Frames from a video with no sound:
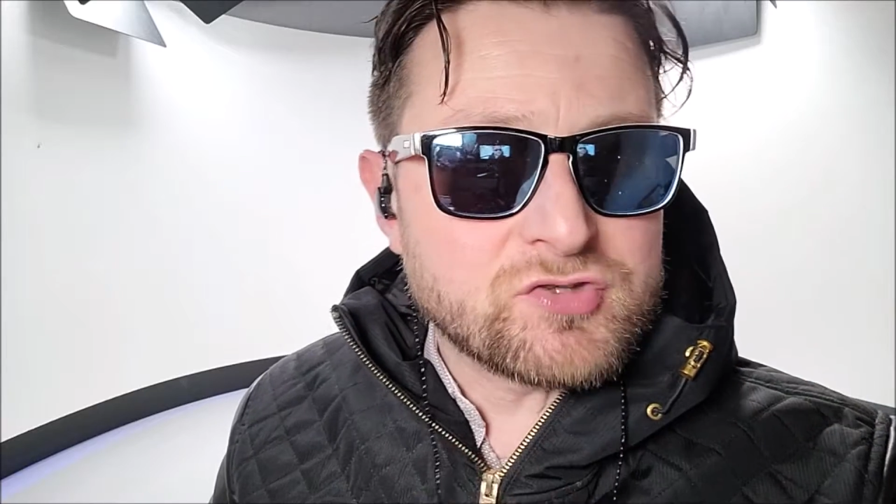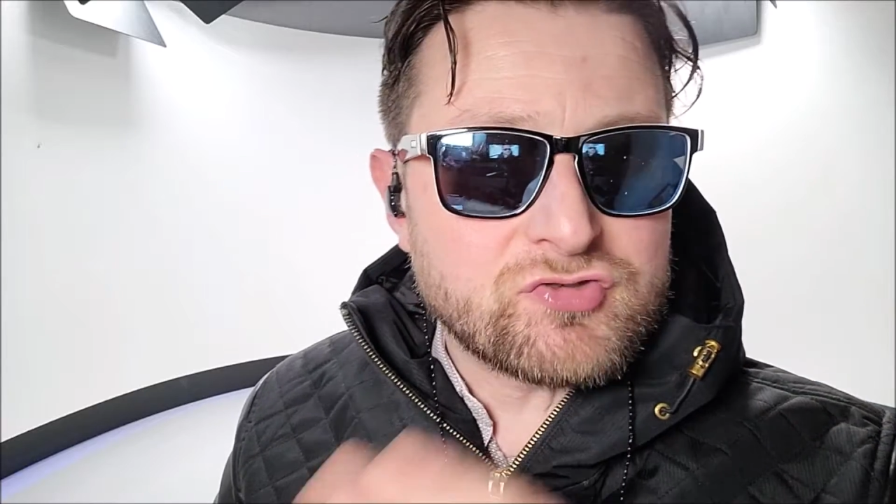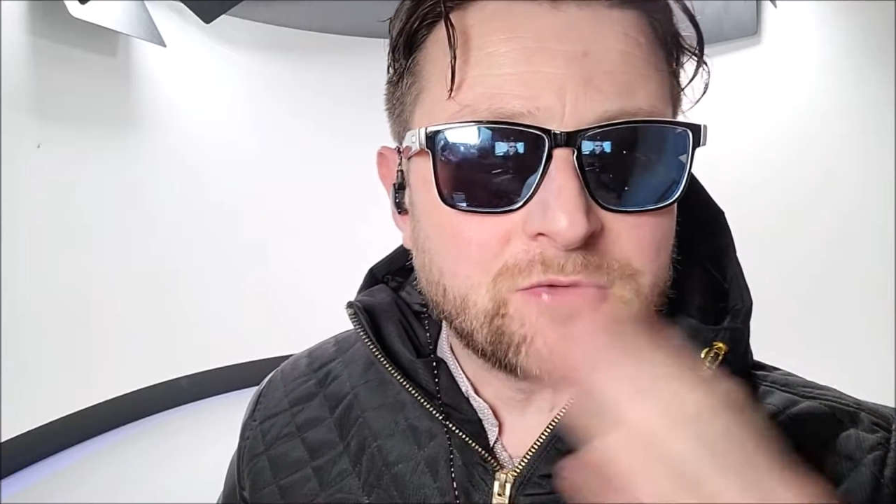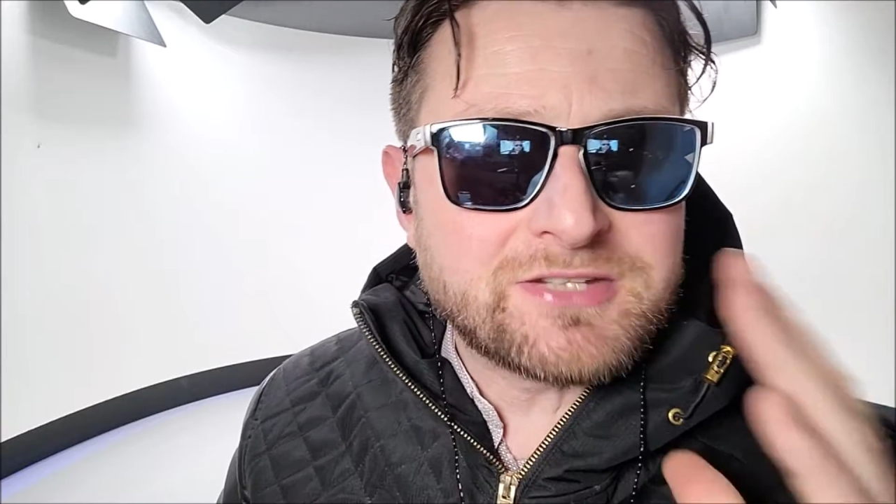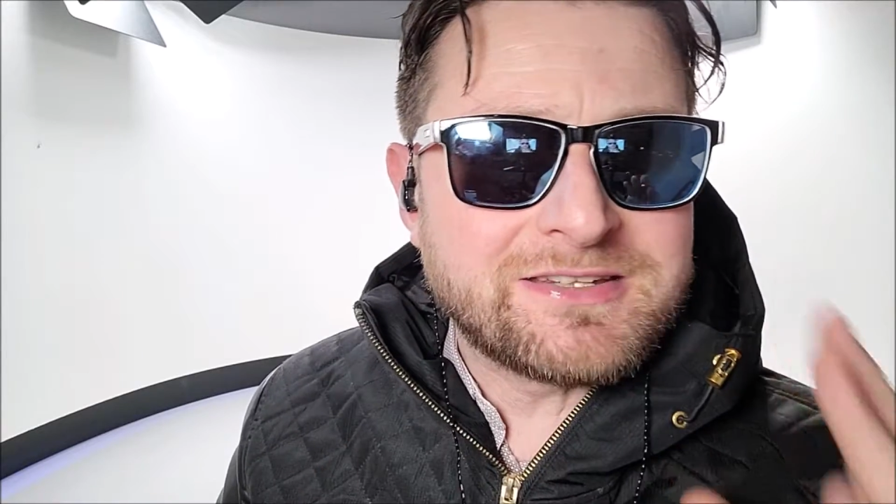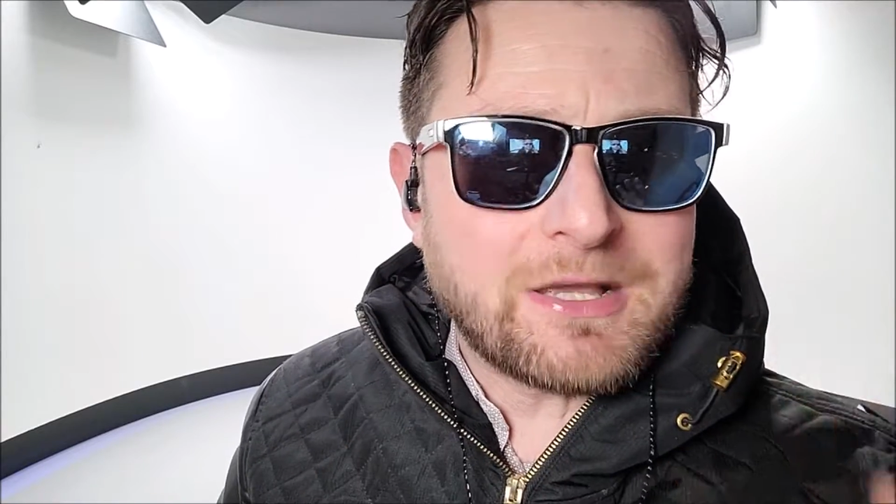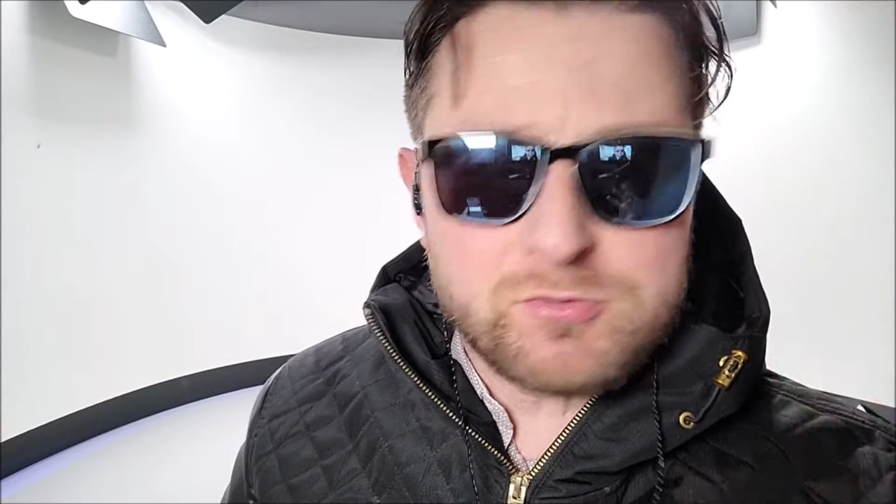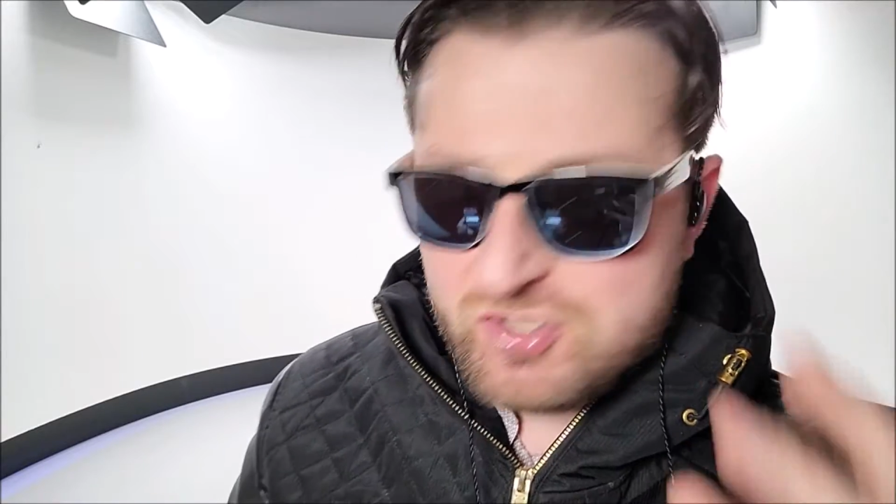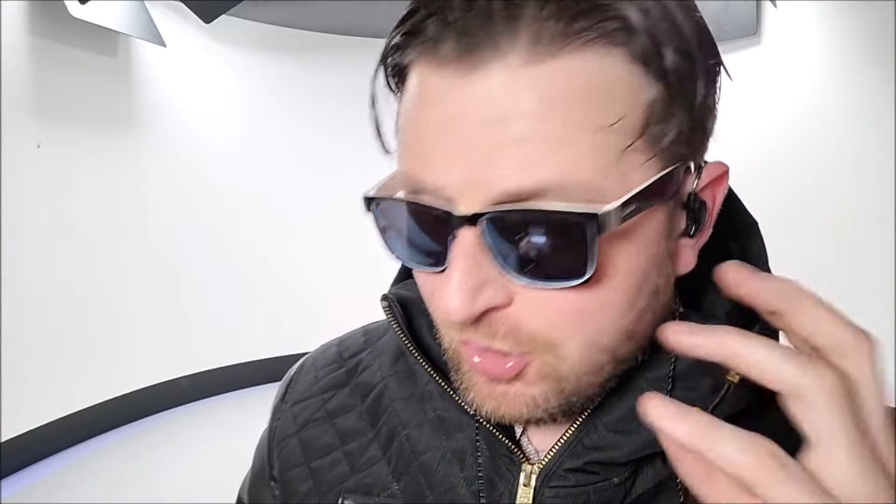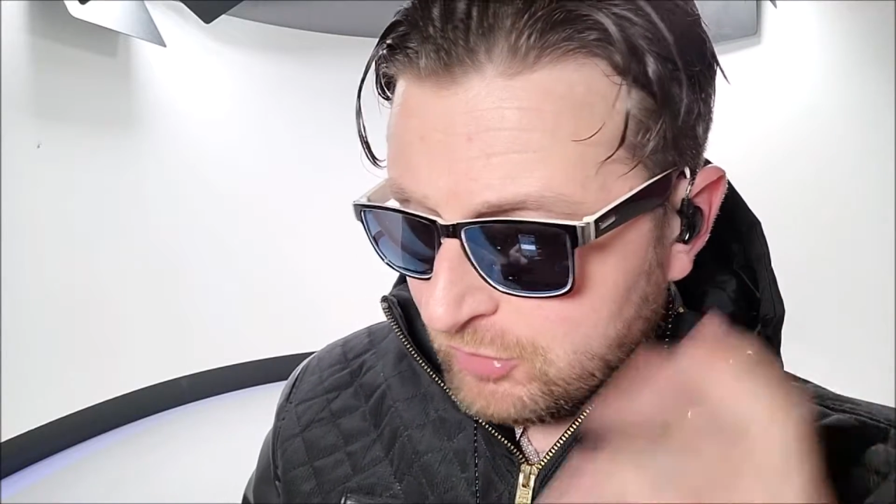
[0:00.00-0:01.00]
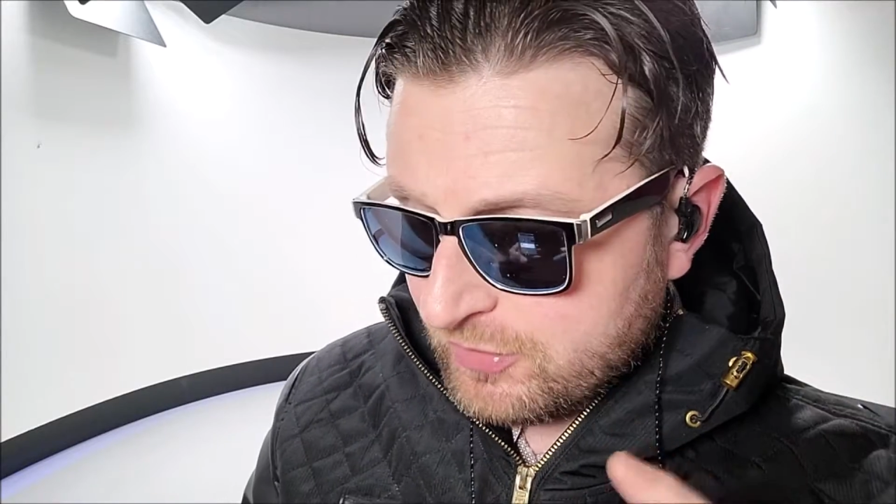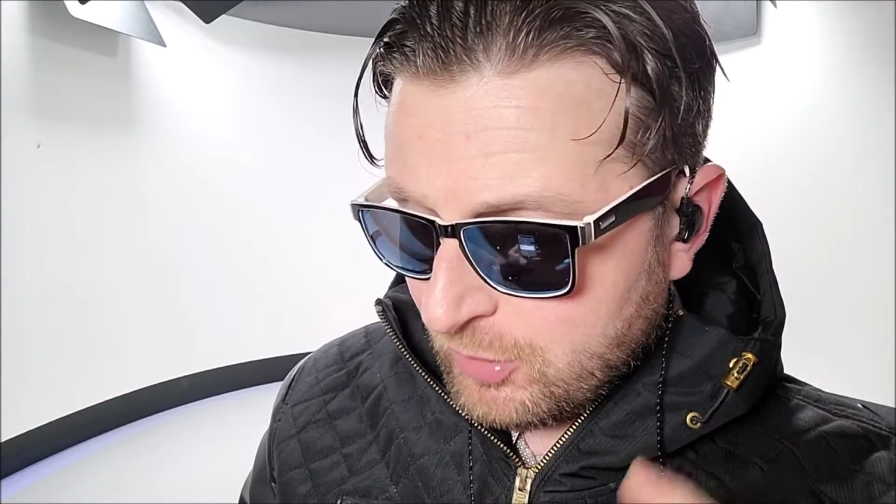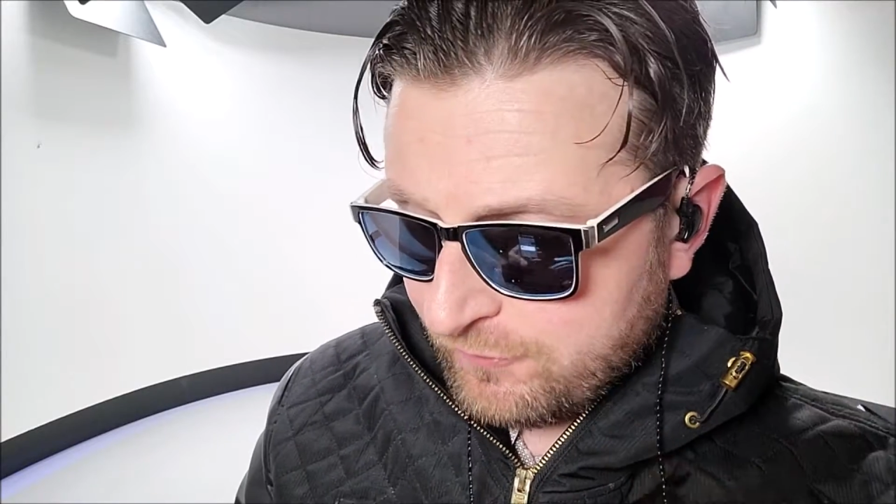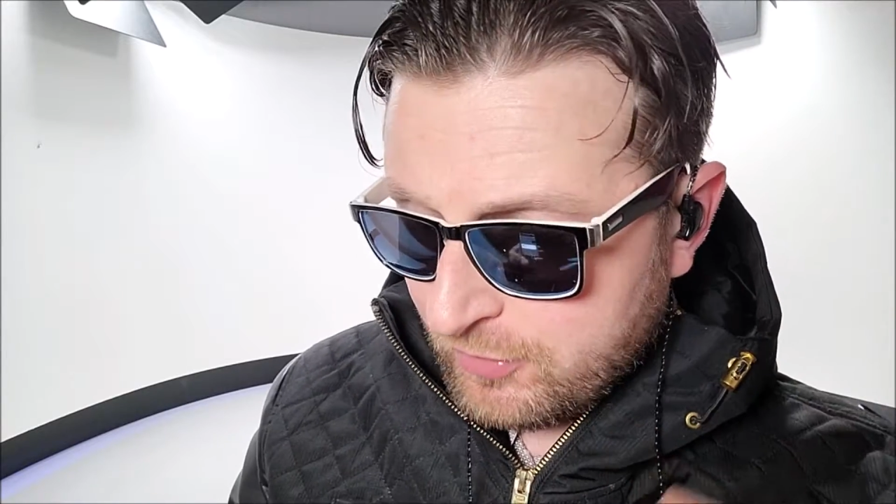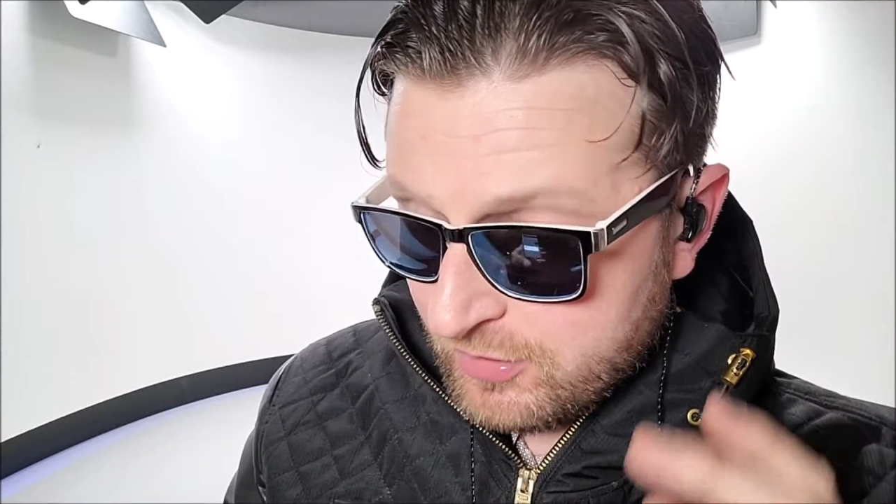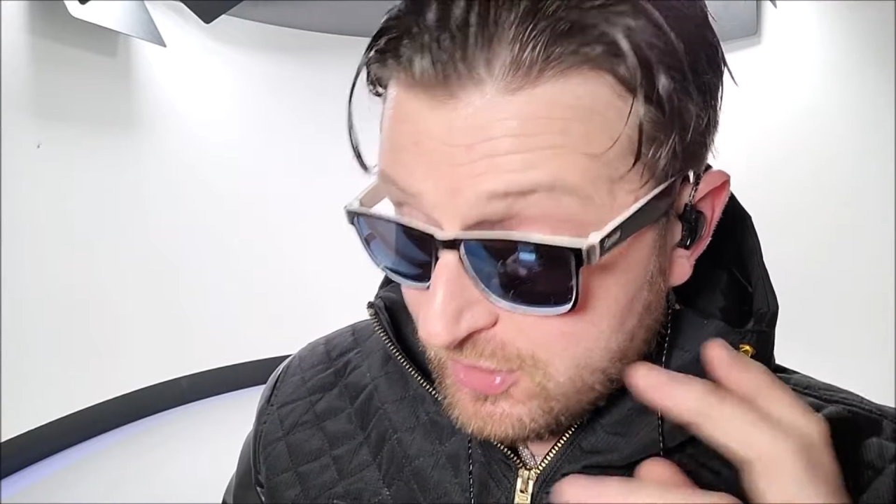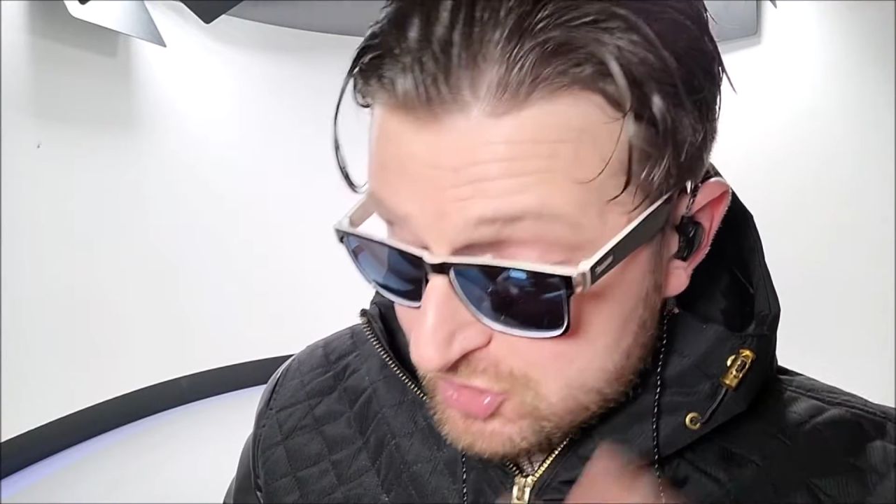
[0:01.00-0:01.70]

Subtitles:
drowning out all the other